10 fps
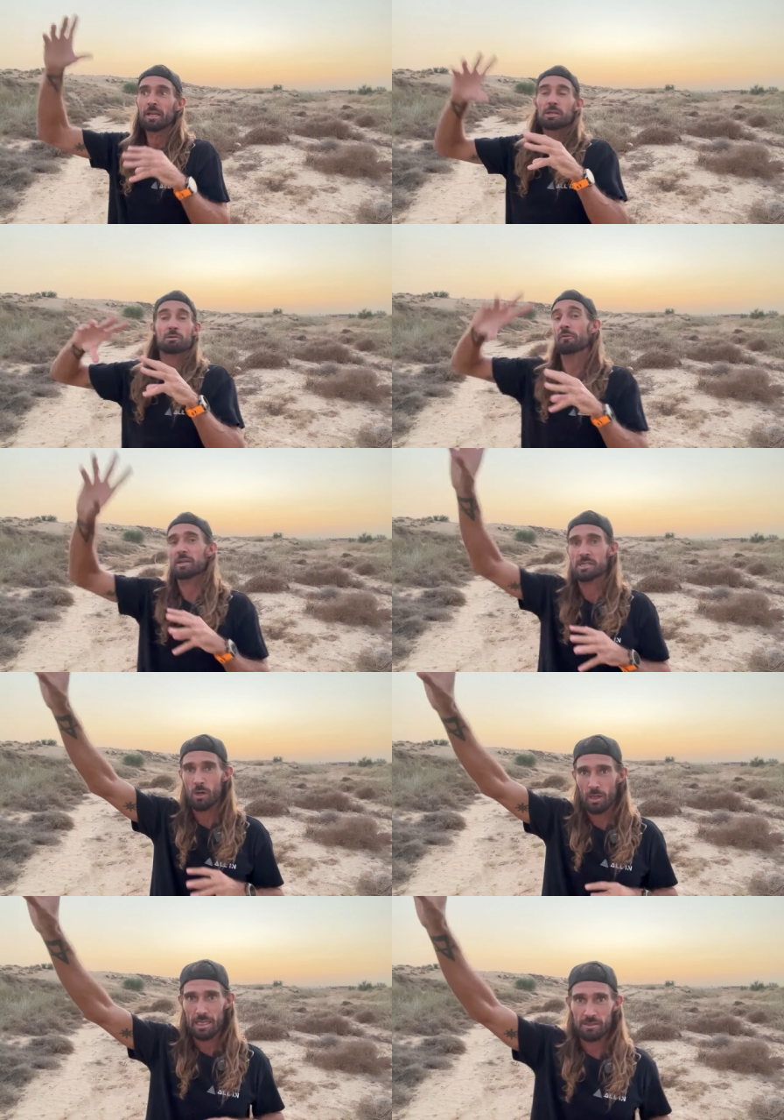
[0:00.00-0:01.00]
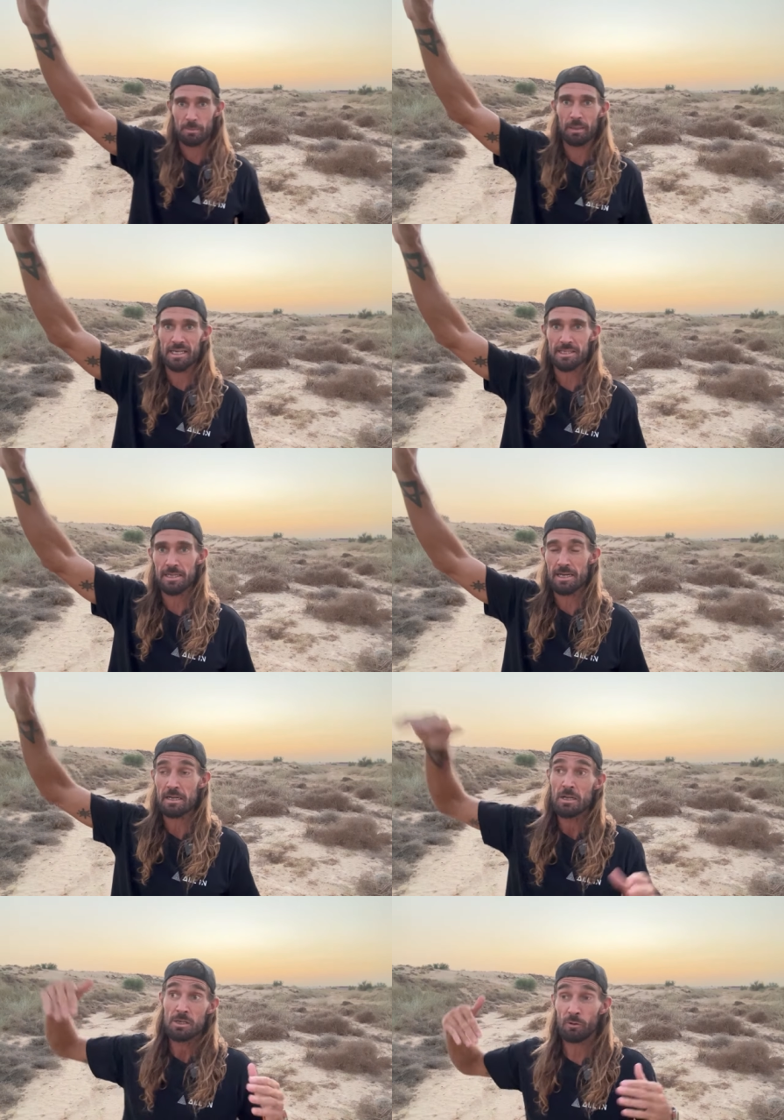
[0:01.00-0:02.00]
Traffic is not allowed to pass there.
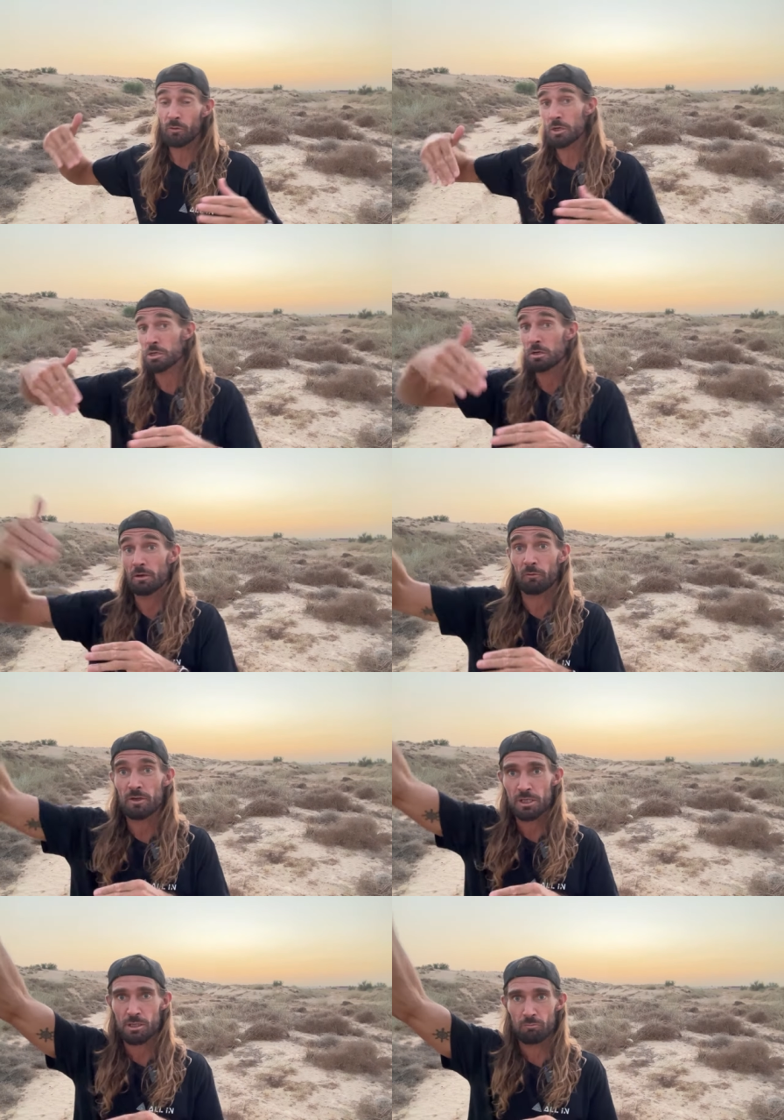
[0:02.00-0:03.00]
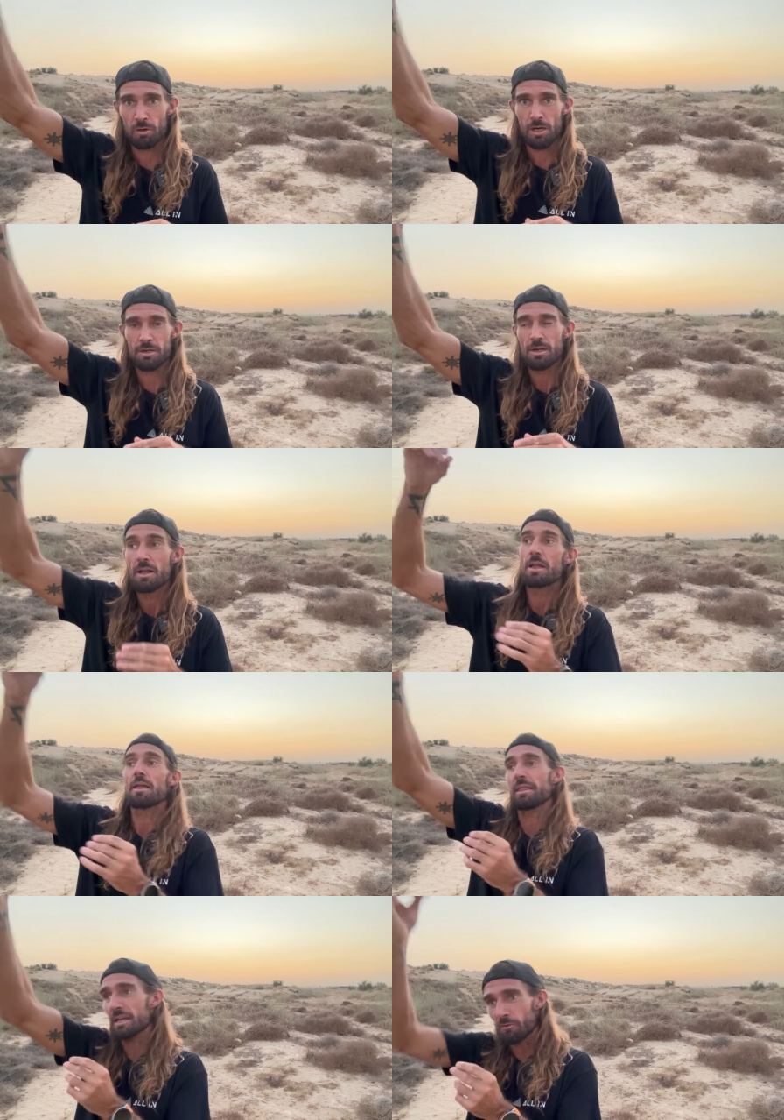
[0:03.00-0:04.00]
So first you've got to finish the run
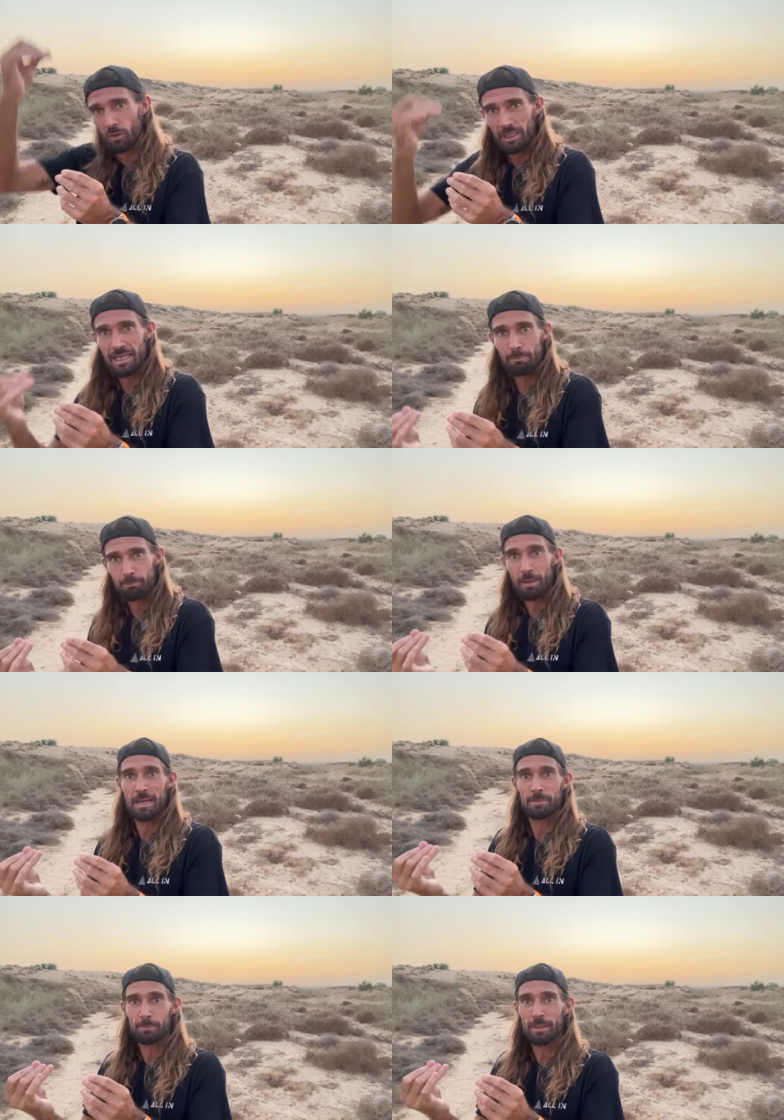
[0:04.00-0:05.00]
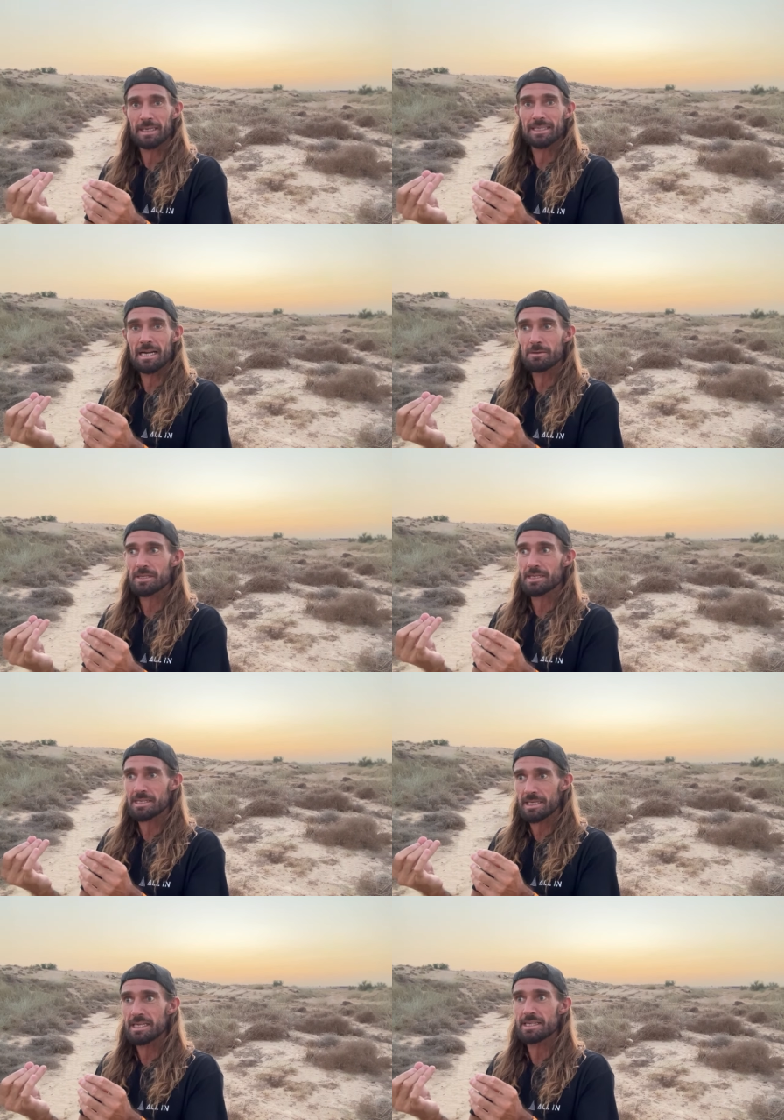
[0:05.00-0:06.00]
and then you've got to get back, back down to the
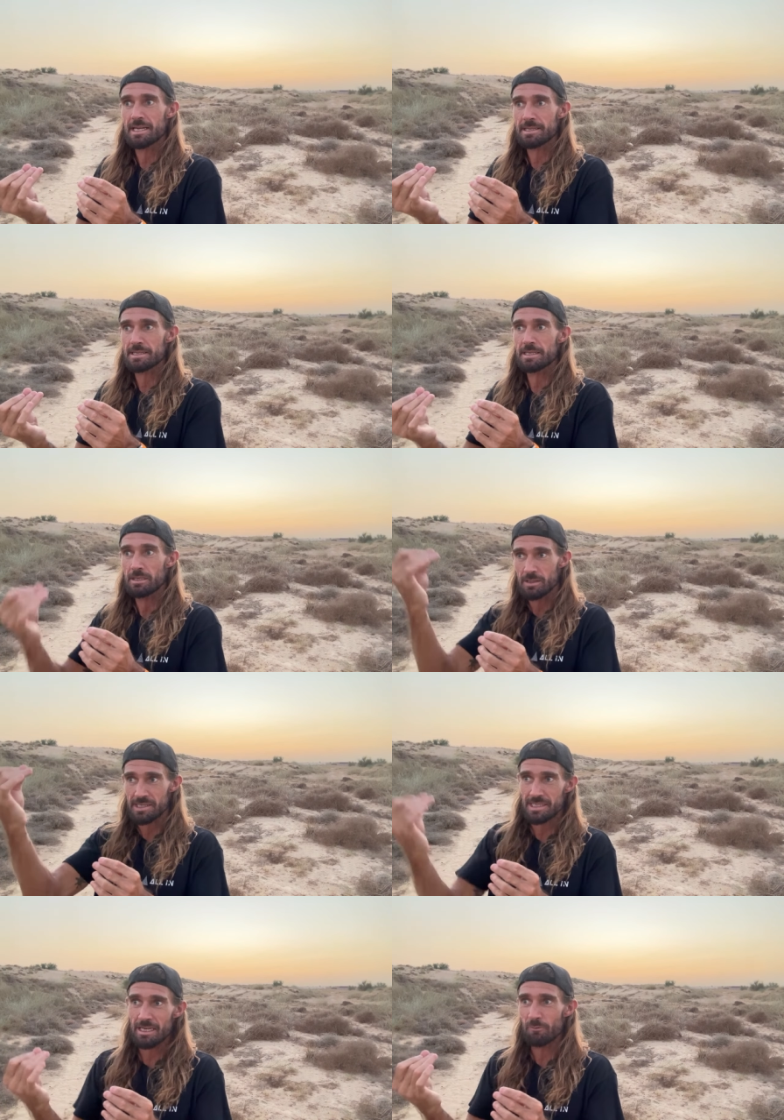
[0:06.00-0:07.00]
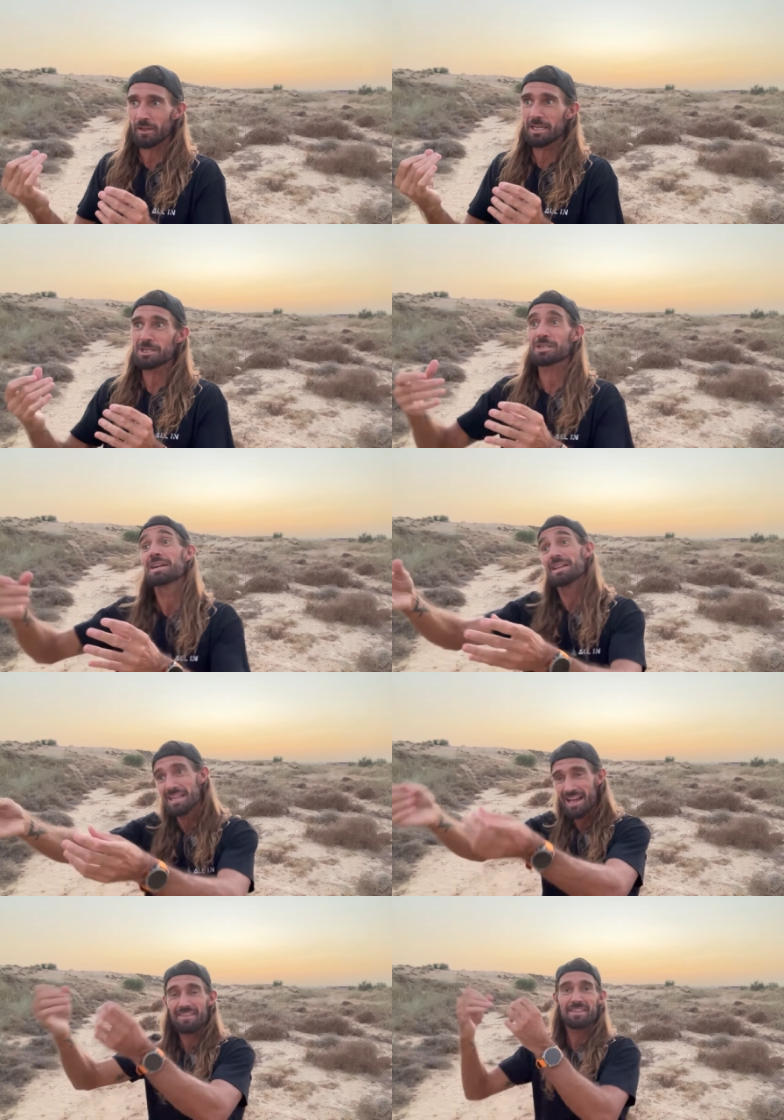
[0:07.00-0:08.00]
ski center or the ski village
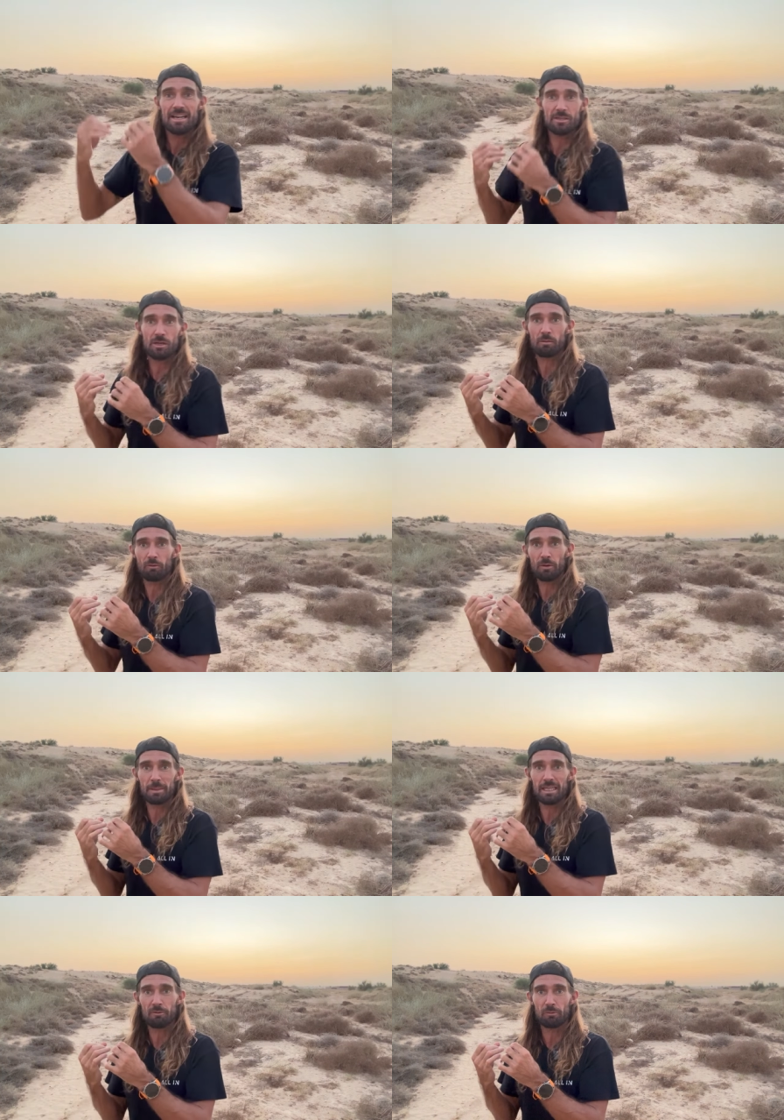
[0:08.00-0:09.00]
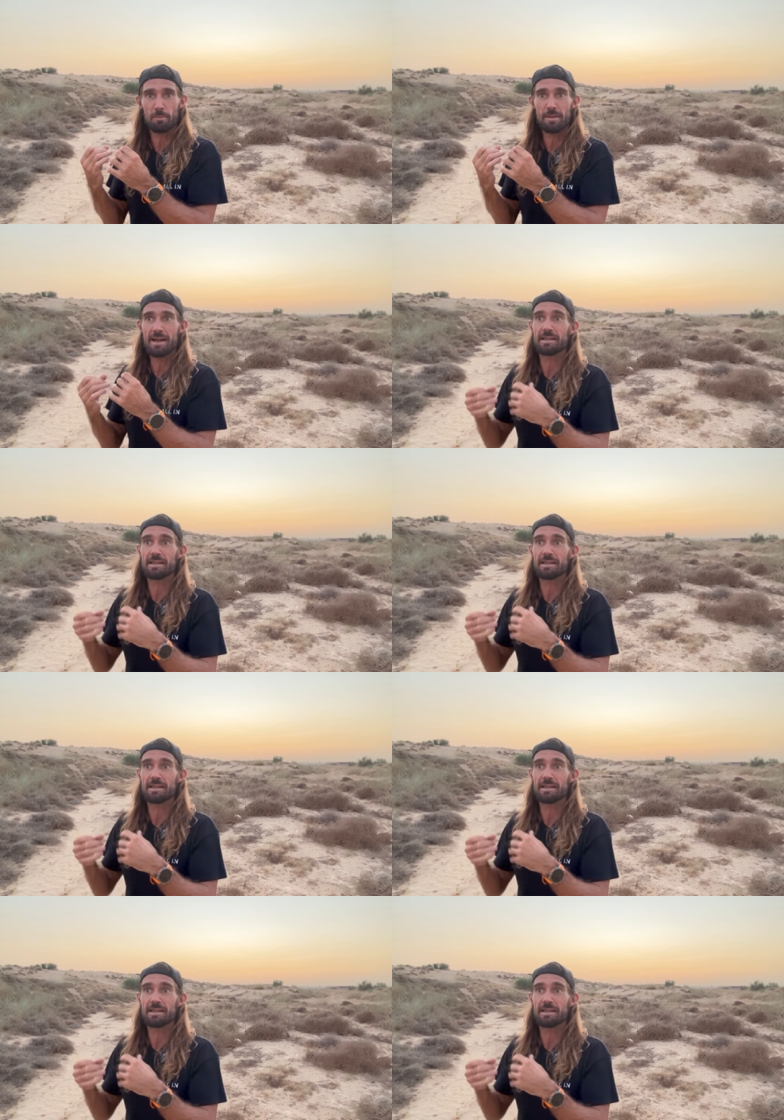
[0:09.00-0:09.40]
and then you can thumb a lift from there.